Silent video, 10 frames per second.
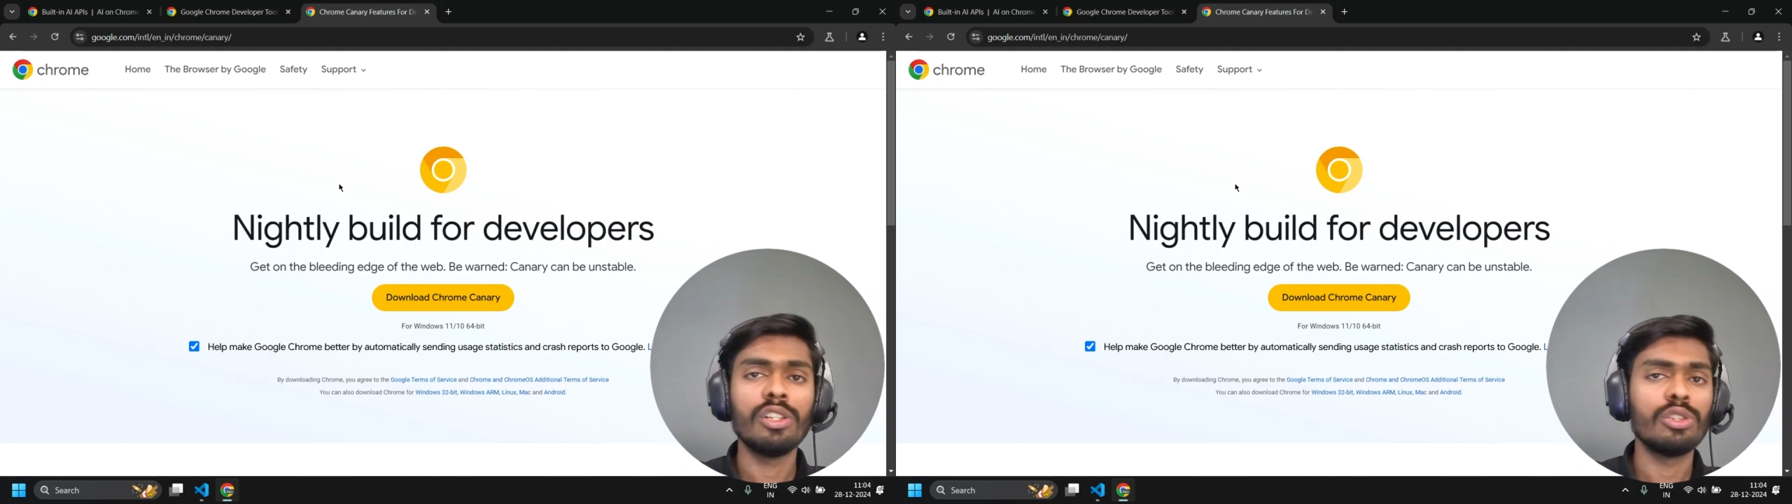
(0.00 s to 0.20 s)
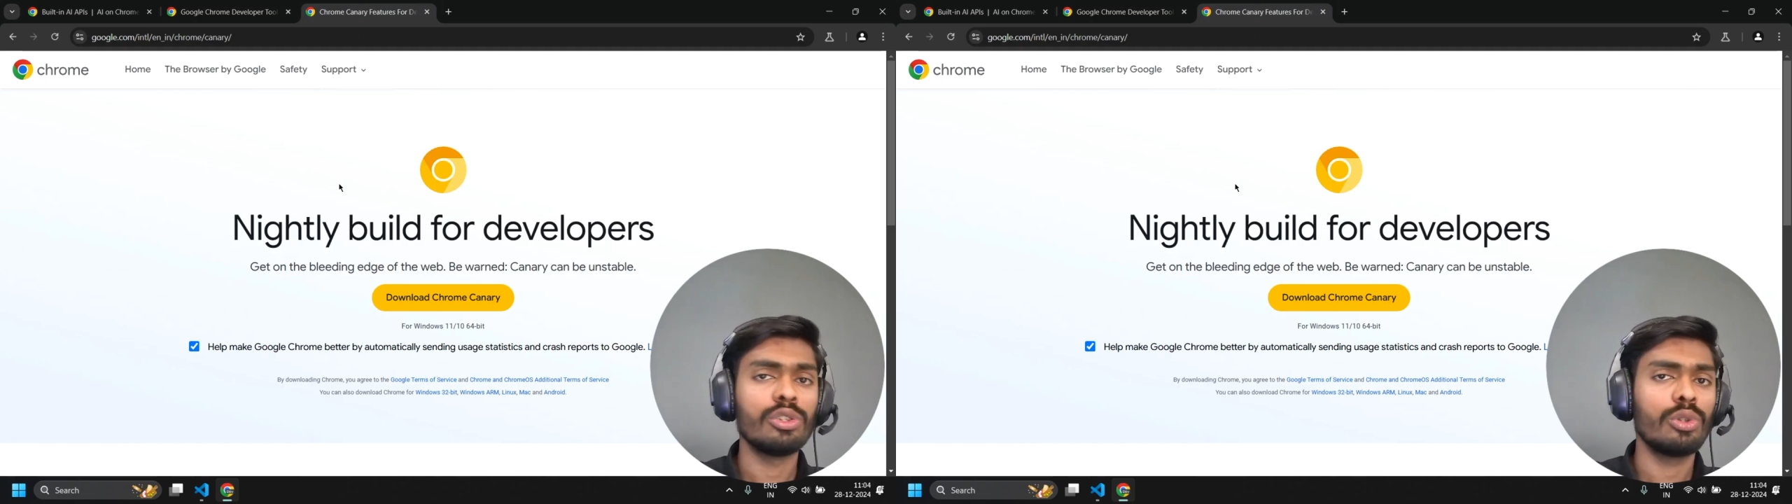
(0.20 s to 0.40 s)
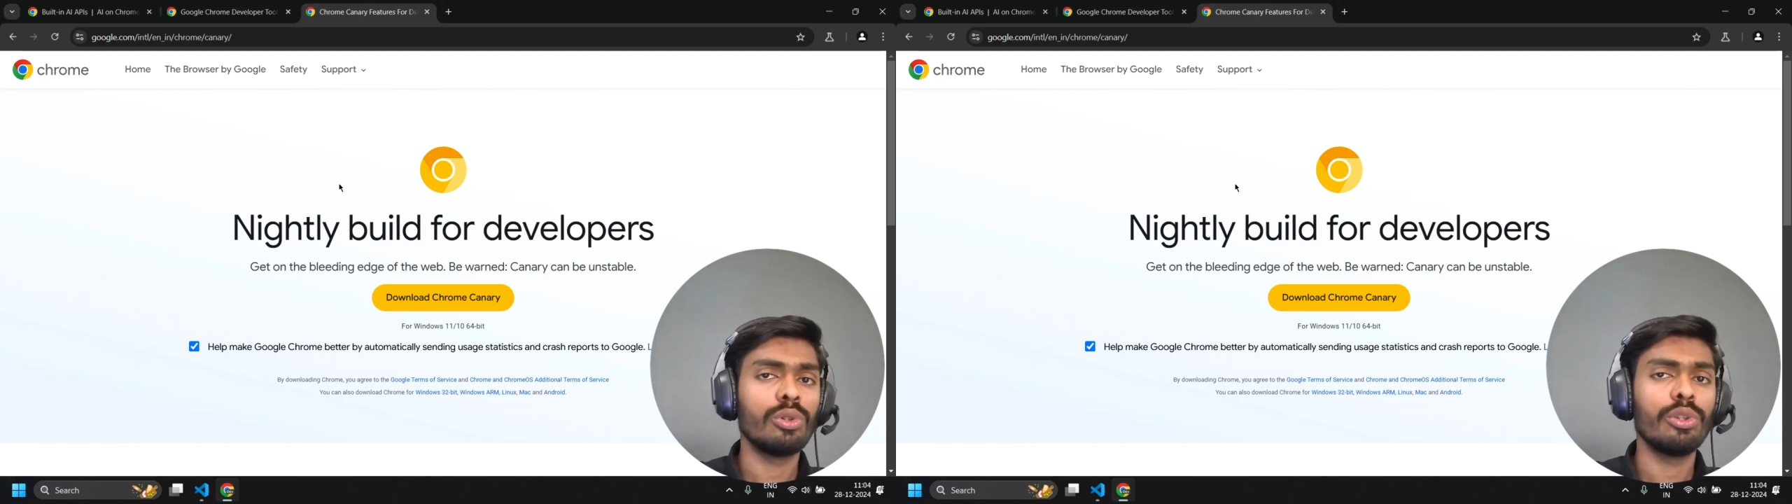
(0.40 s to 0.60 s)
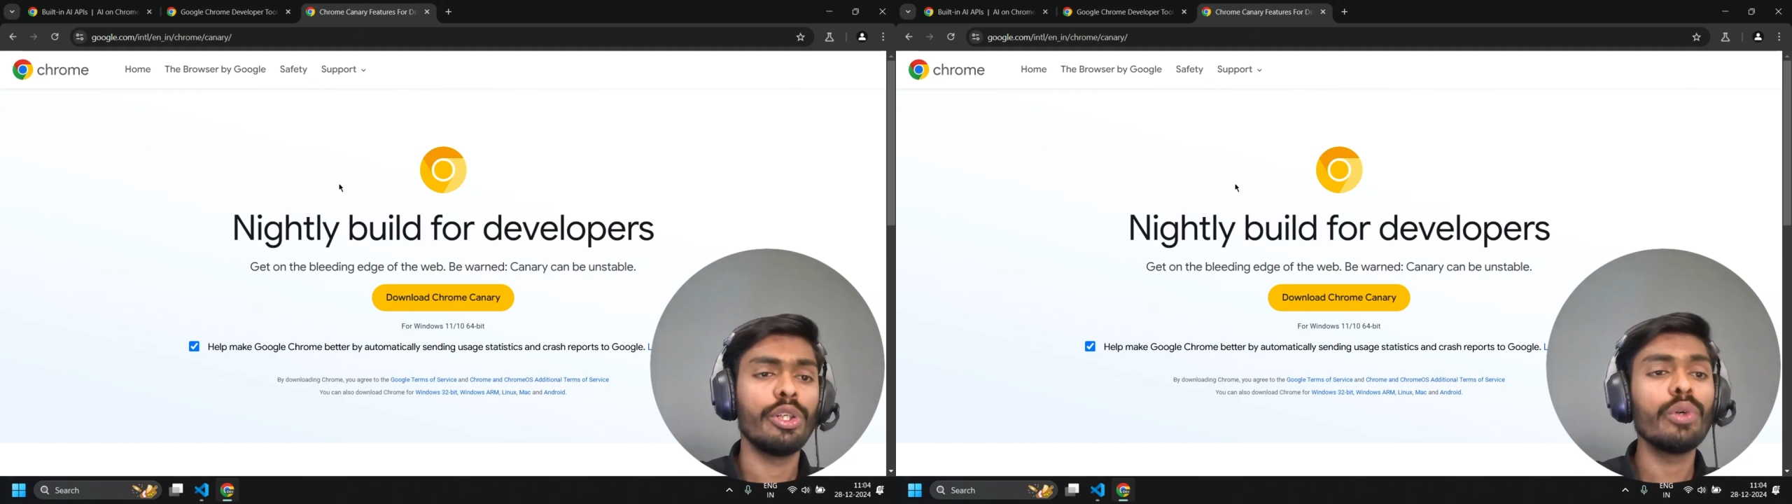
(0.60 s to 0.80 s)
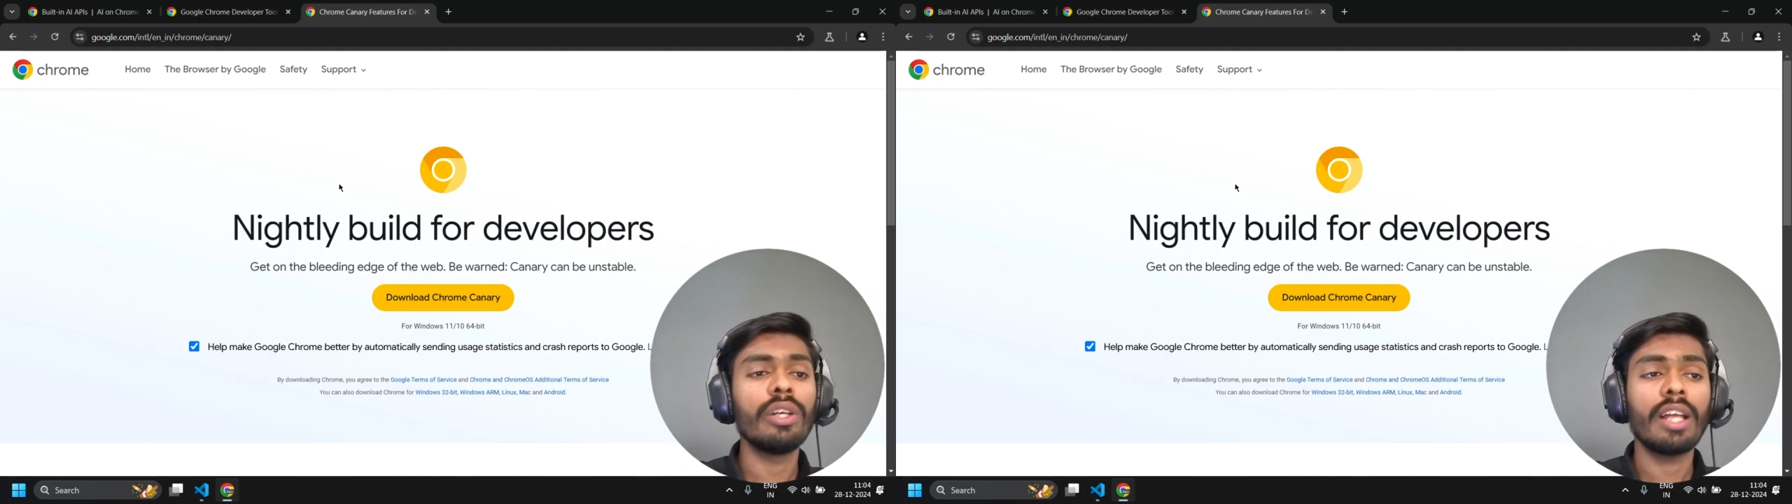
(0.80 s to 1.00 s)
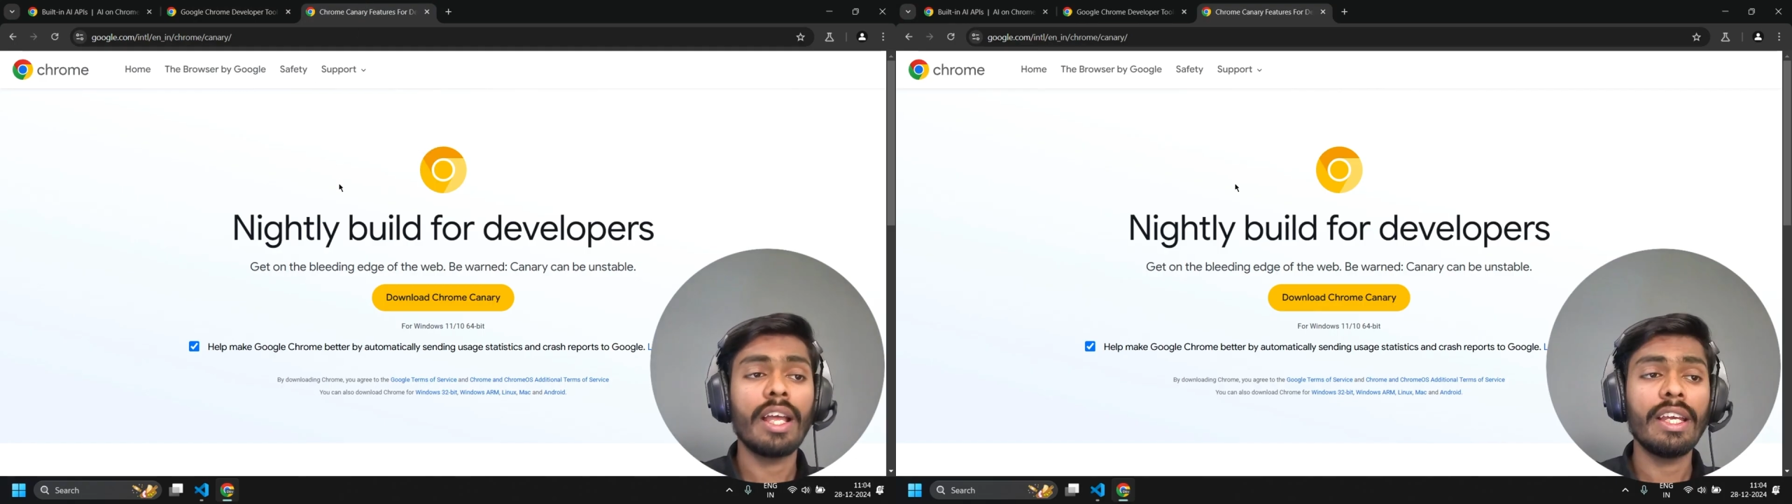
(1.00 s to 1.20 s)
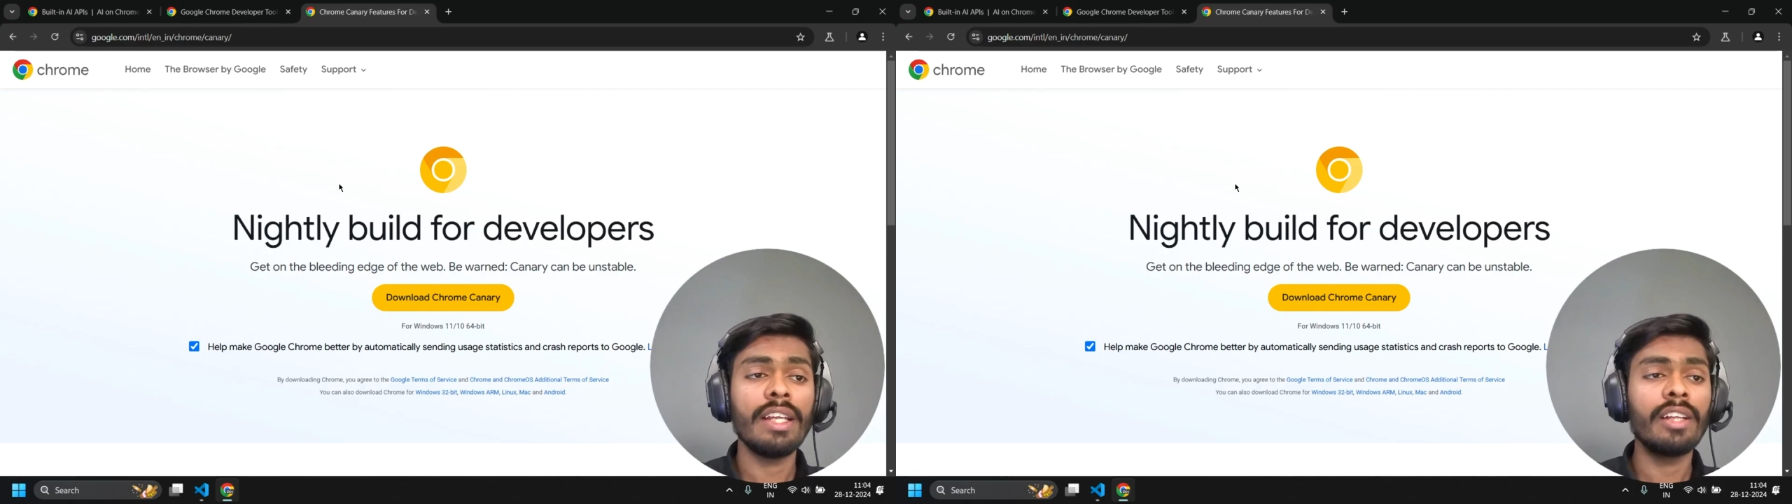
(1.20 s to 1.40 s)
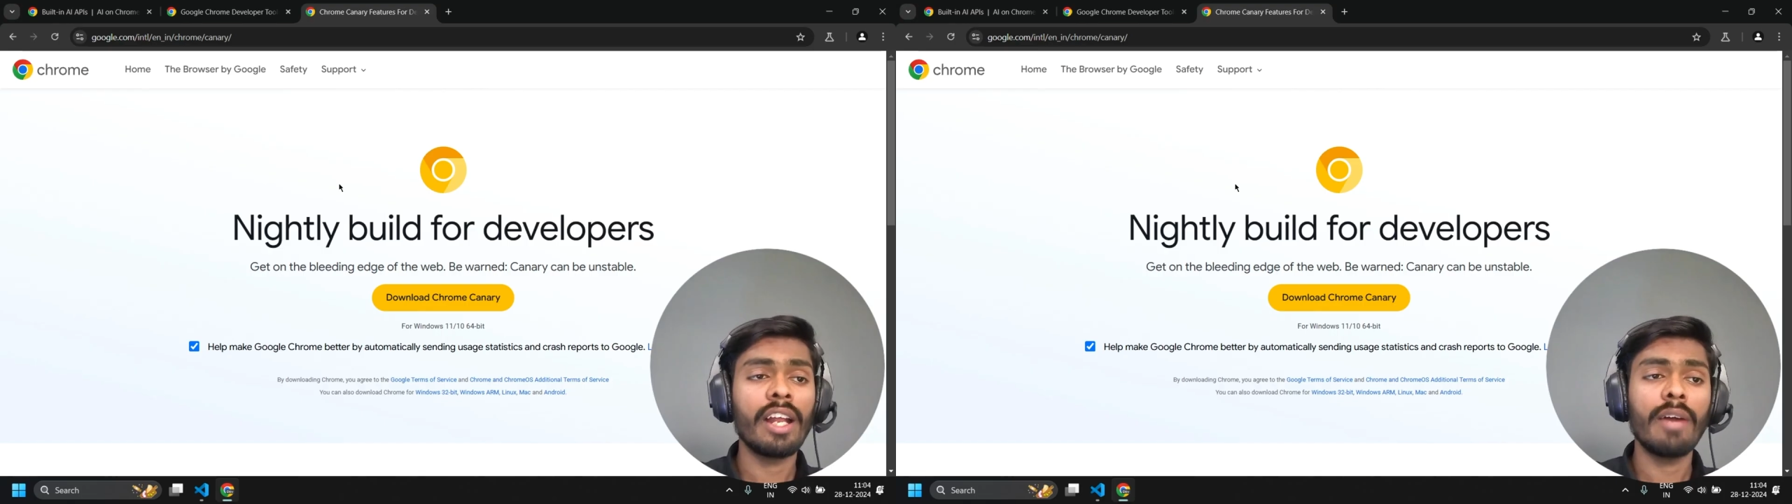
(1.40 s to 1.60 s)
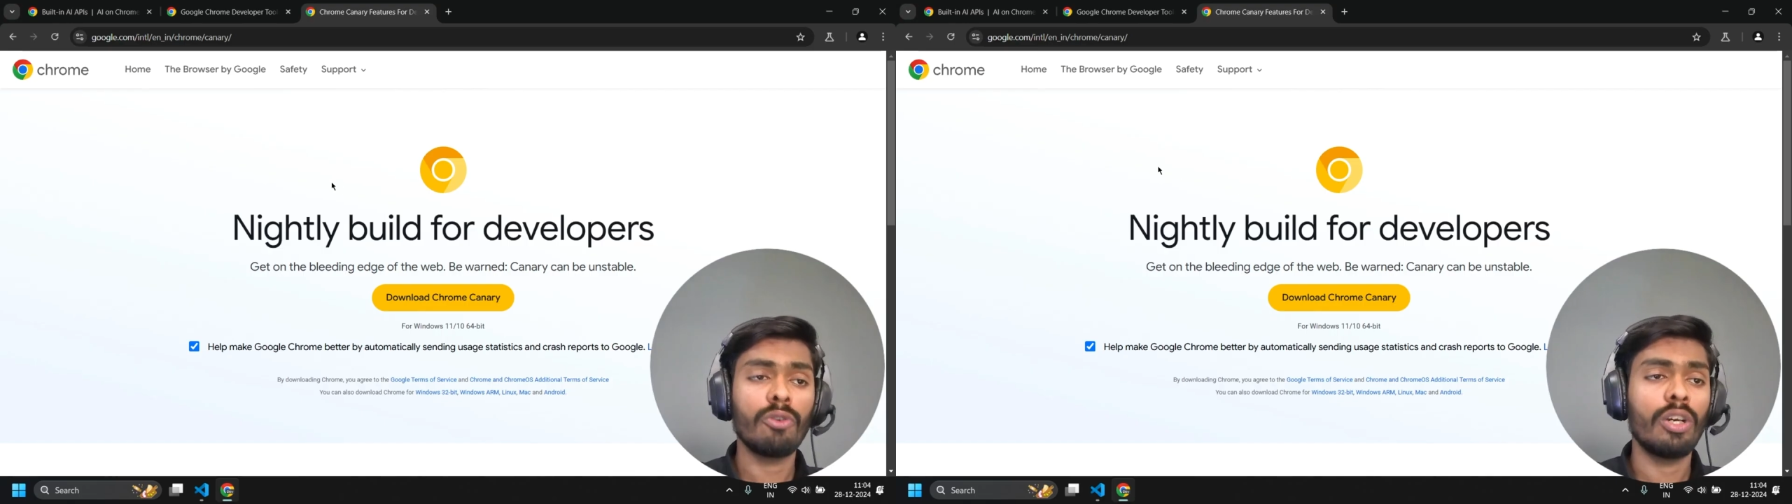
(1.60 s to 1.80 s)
so you will either have to